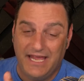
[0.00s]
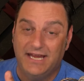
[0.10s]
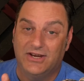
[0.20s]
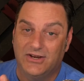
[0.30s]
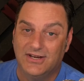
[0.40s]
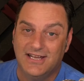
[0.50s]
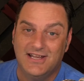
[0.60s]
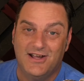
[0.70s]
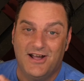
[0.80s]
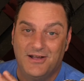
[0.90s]
pair
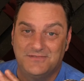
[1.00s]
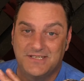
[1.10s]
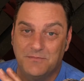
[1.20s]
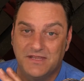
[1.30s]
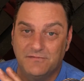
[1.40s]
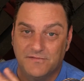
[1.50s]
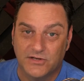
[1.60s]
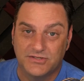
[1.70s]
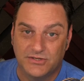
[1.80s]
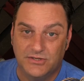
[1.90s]
of something
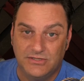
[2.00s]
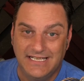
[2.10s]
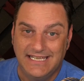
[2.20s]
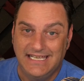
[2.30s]
versatile,